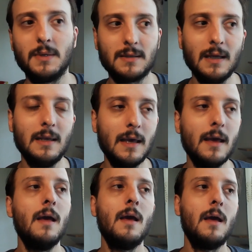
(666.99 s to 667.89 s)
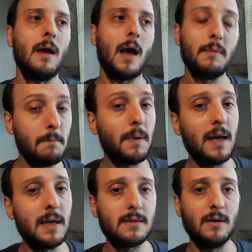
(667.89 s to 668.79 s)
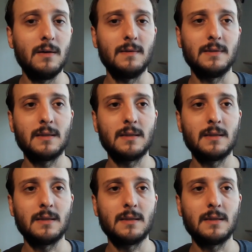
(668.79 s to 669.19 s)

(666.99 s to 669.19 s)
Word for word: But really I'm impressed of